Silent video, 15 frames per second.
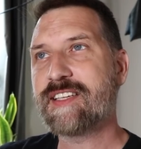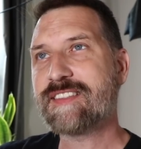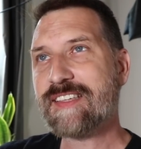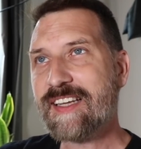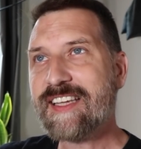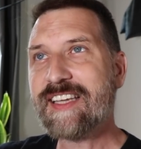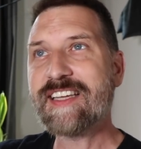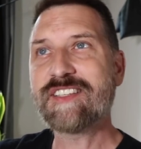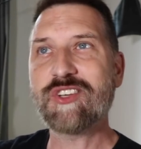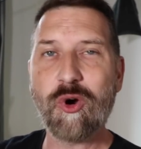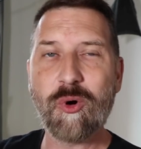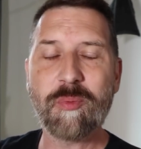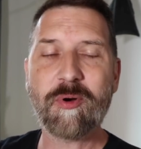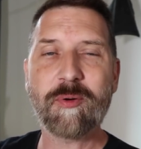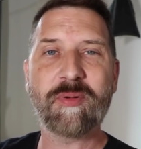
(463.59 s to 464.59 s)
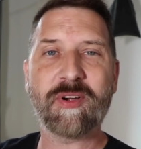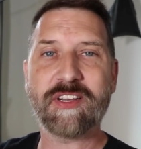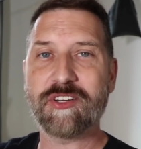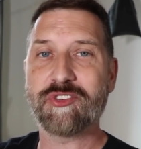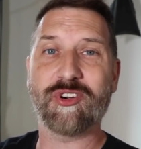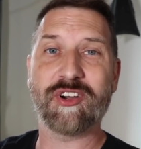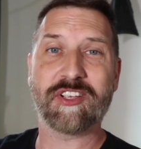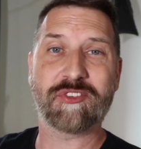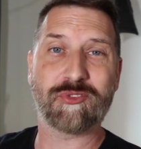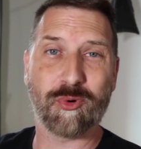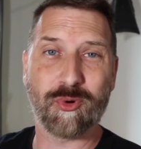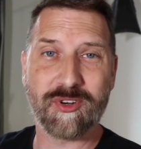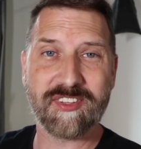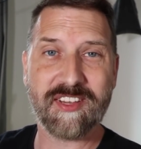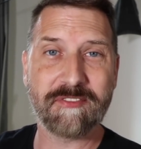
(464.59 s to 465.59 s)
It's like Inktober, but you're drawing
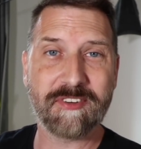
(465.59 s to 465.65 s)
swords